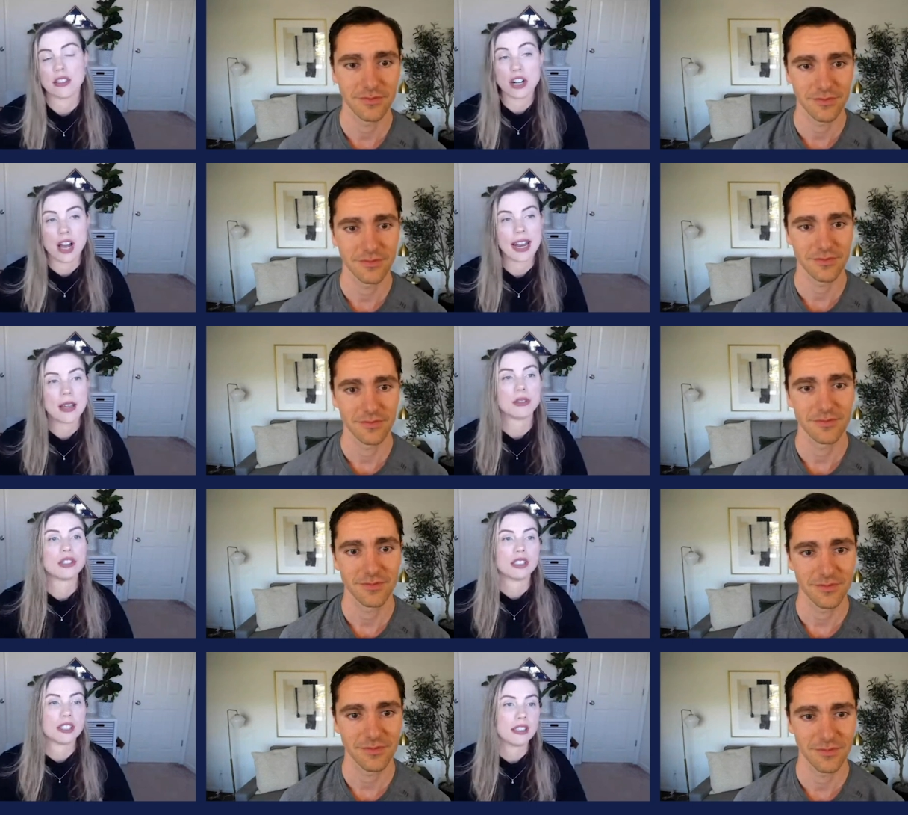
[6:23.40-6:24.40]
Speaker 1: and they're not
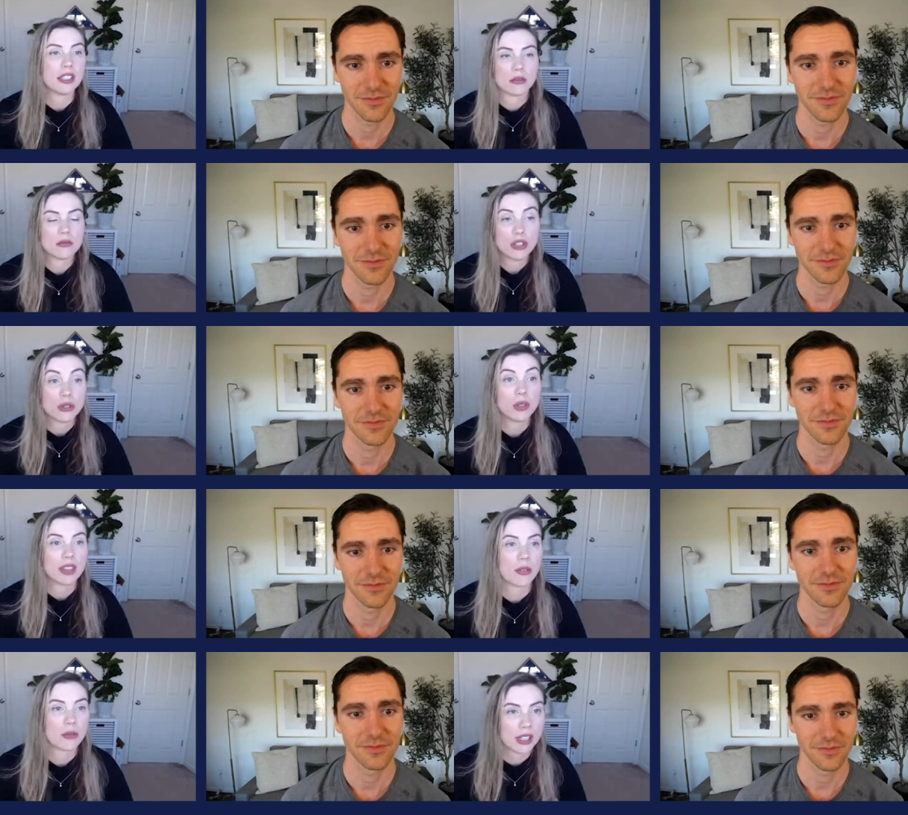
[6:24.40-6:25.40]
able to, you know, do what
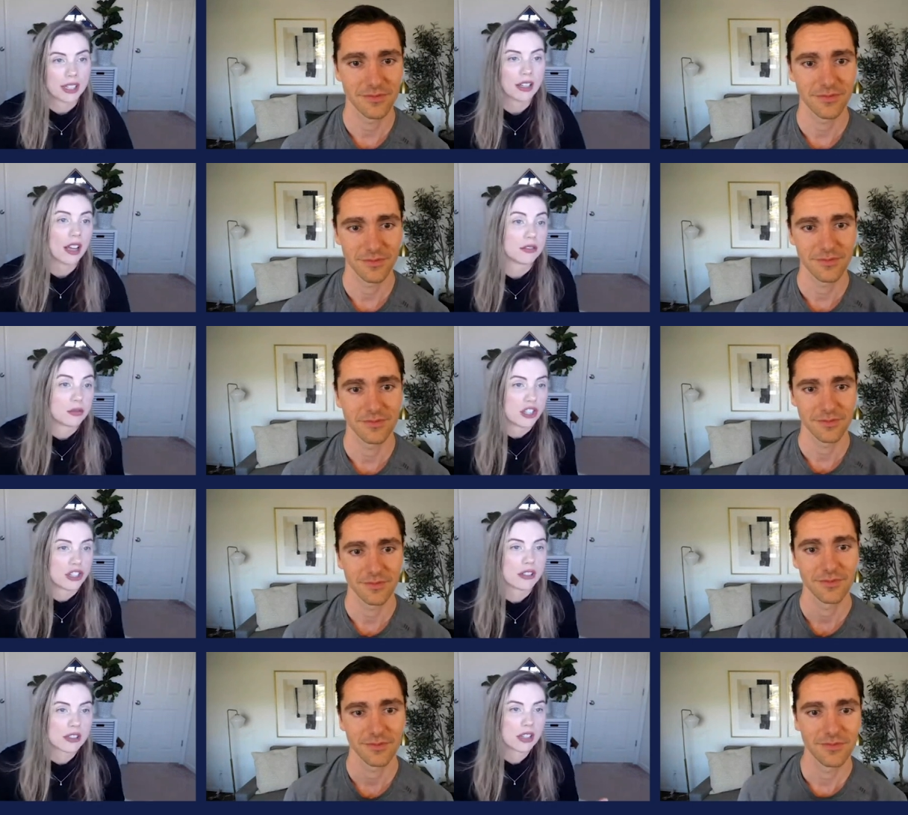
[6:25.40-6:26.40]
they really love, which
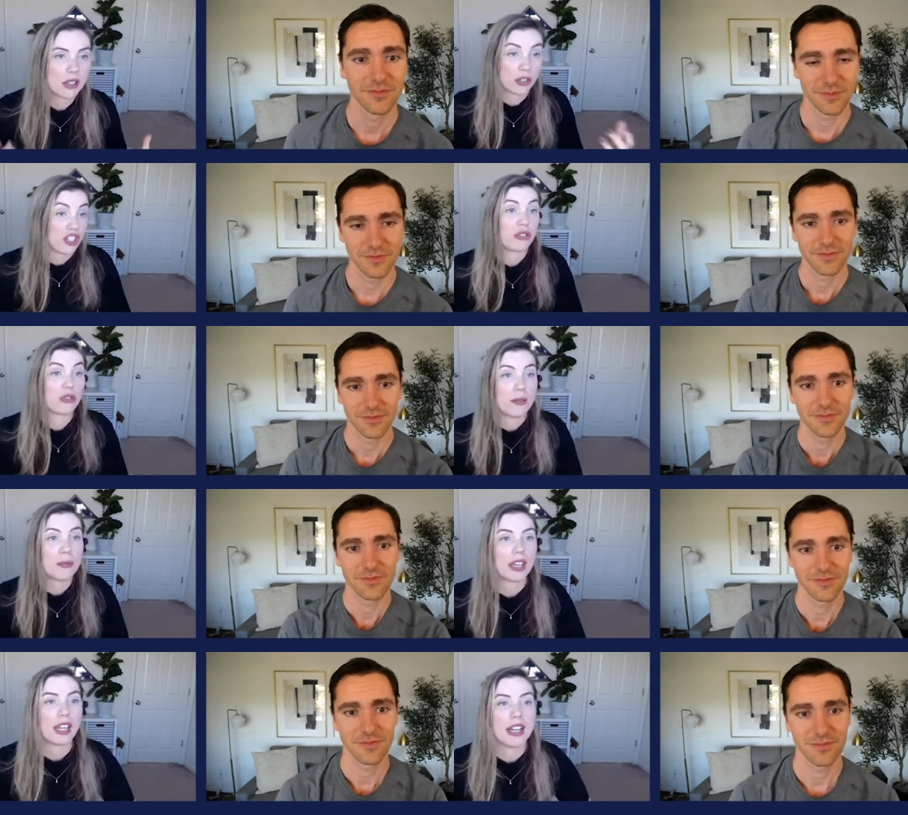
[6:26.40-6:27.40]
is which is
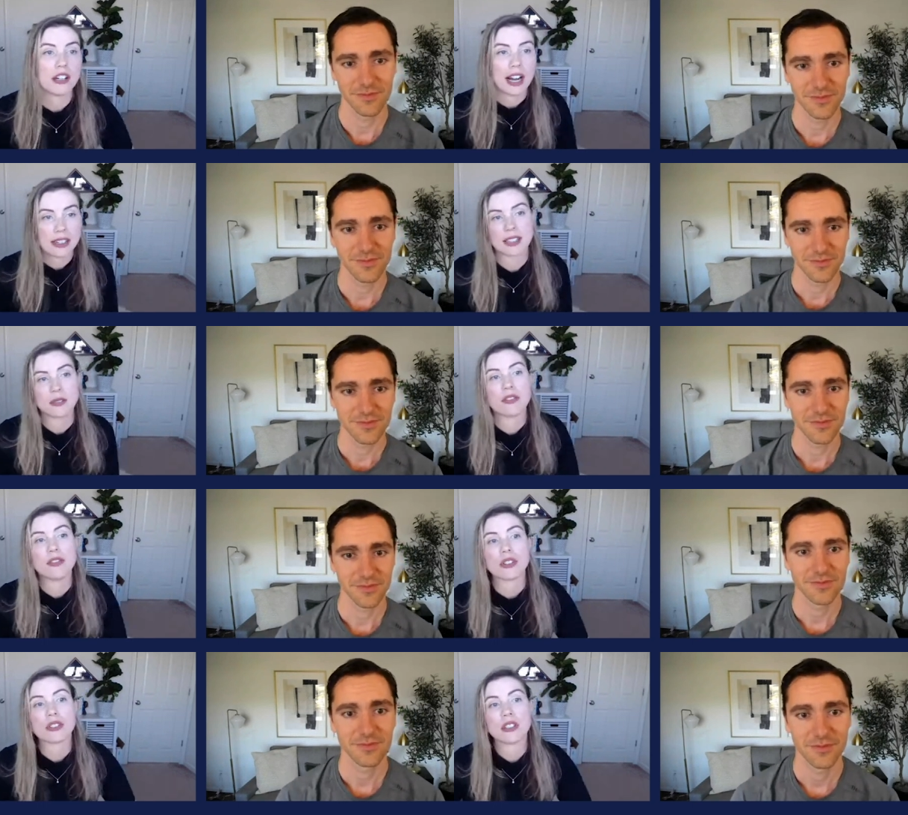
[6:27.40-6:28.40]
streaming and interacting with
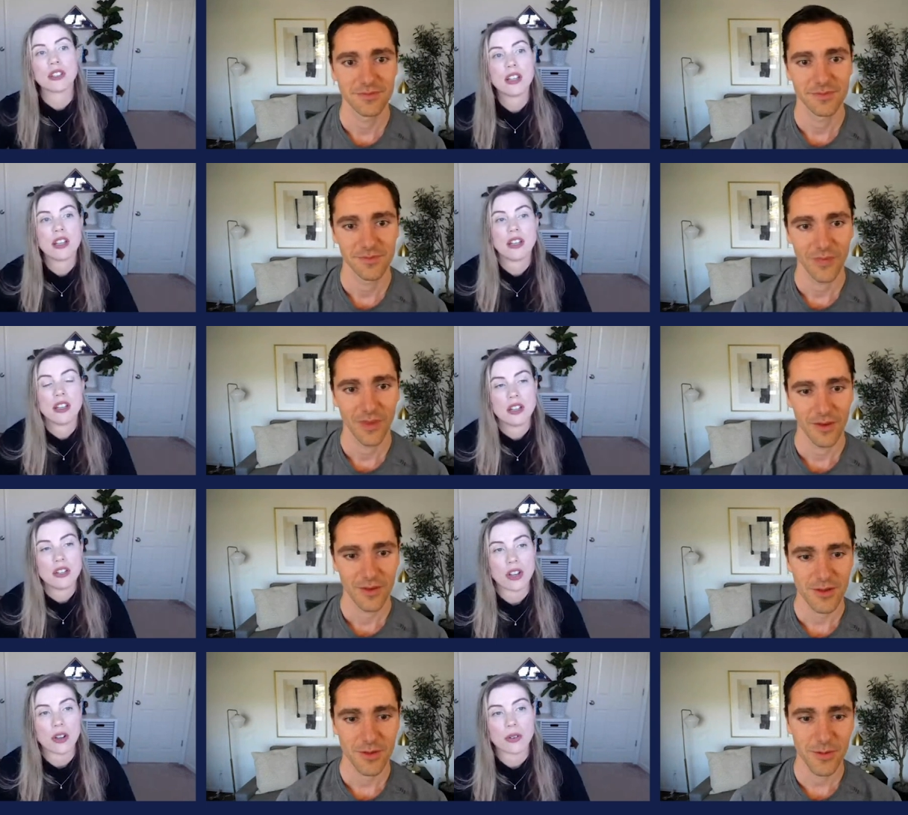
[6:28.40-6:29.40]
folks.
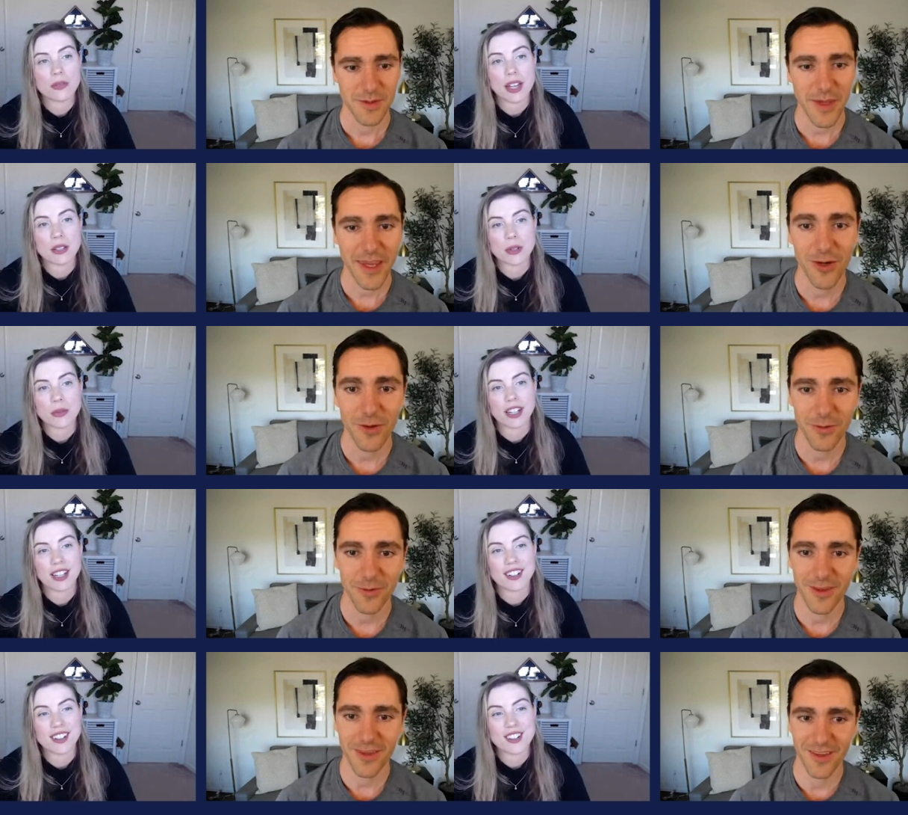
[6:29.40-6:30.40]
Speaker 2: So, so that's what we're
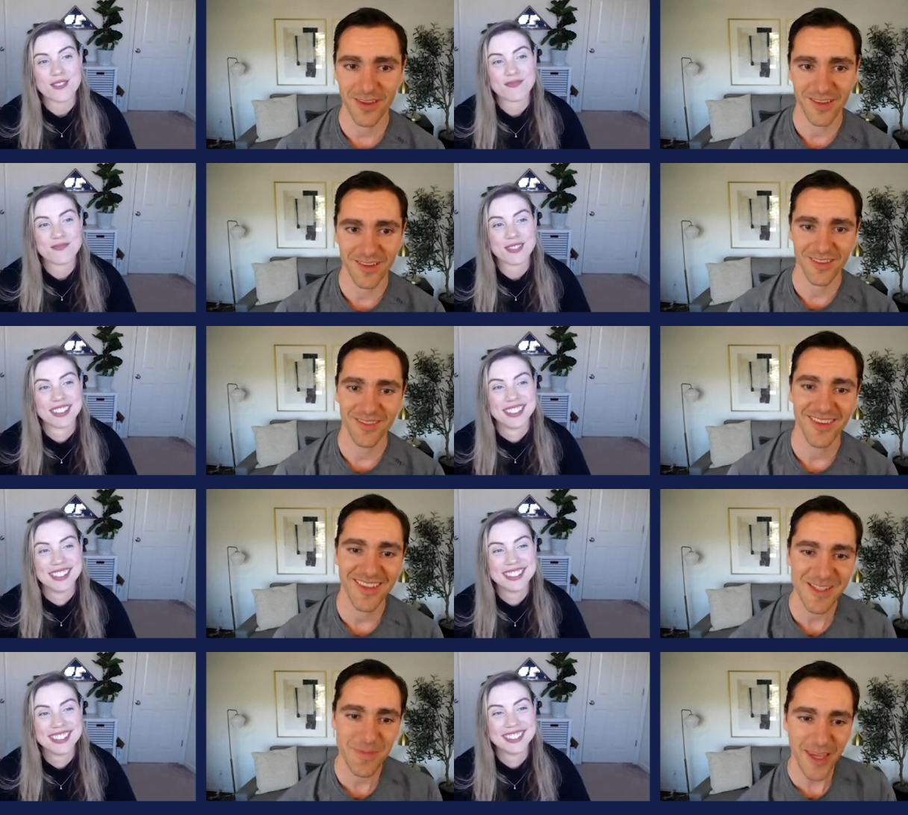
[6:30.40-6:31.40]
here to do.
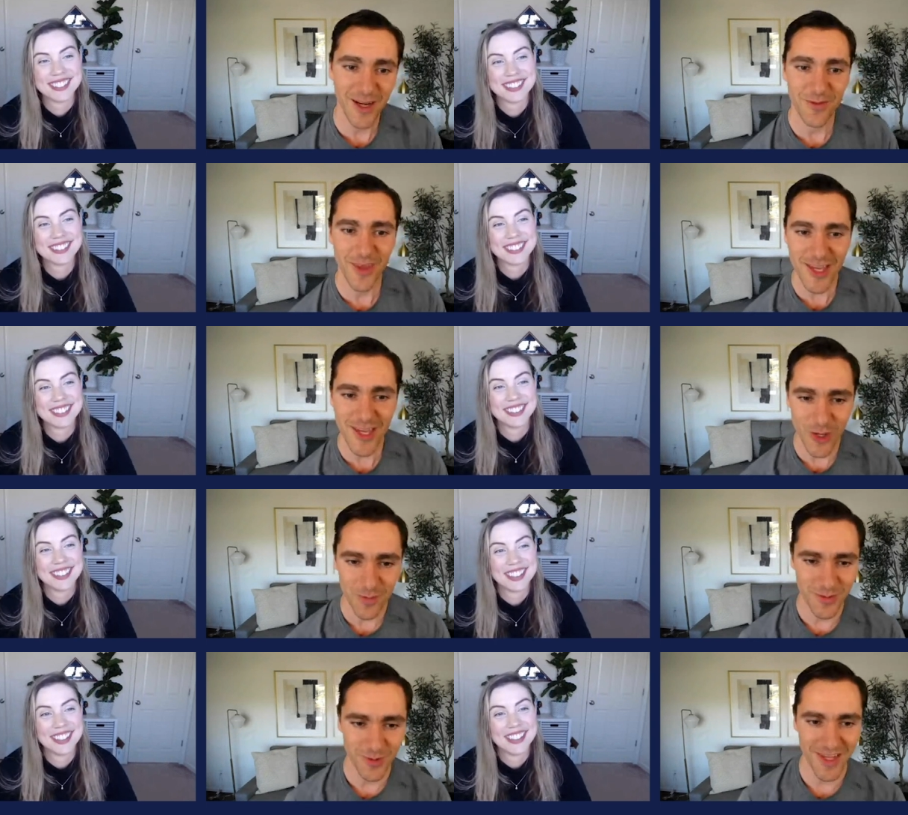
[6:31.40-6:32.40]
Speaking of day jobs,
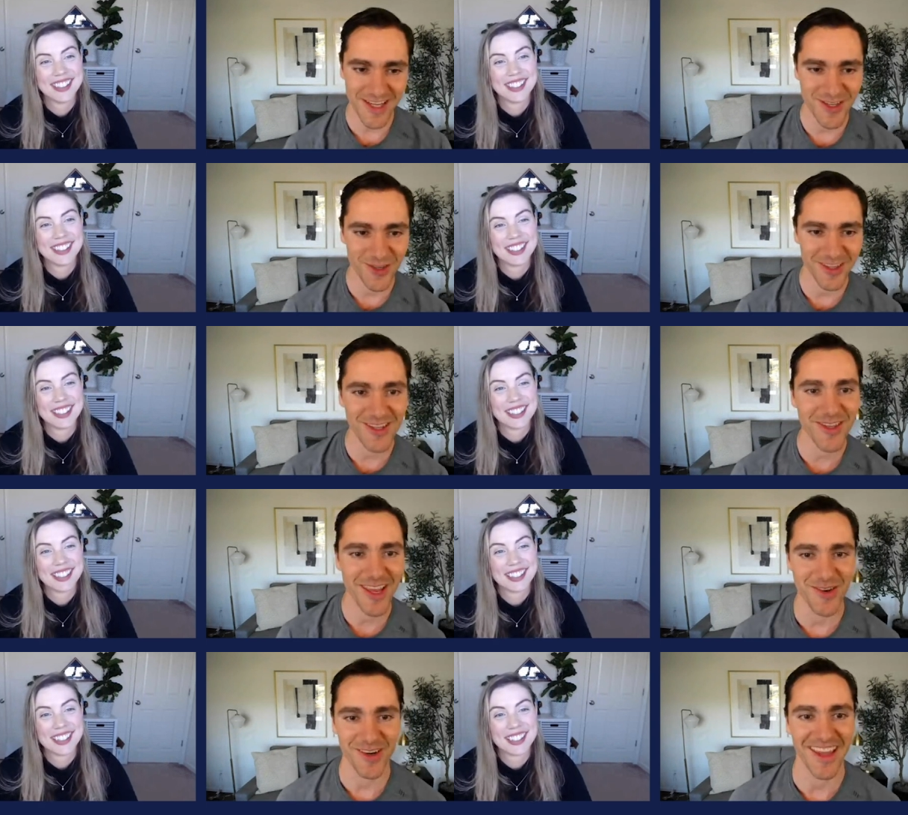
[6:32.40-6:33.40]
what does your day-to-day
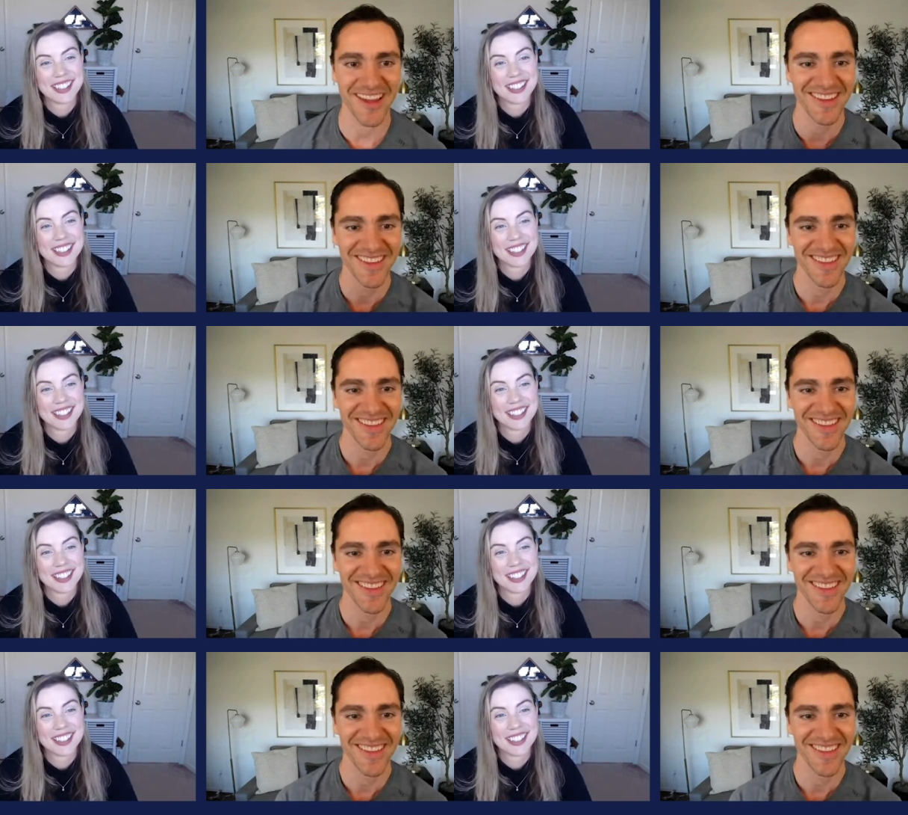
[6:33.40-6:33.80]
look like?